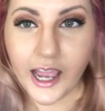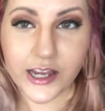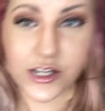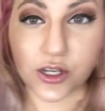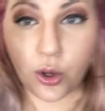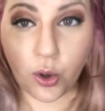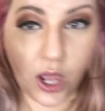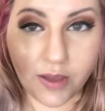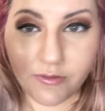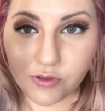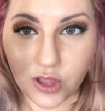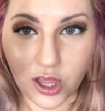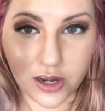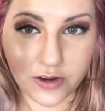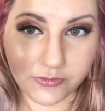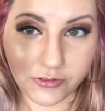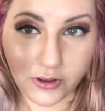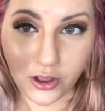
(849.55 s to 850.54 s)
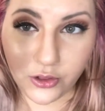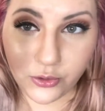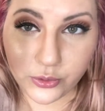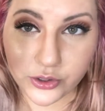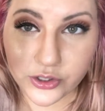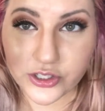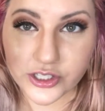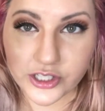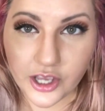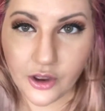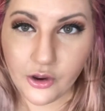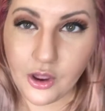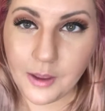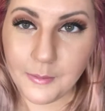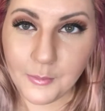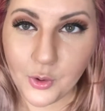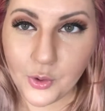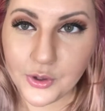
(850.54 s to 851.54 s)
I don't have a lot of followers, so
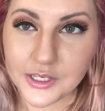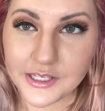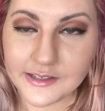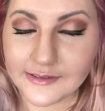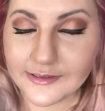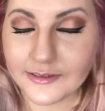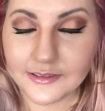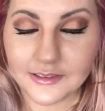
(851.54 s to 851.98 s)
I'm always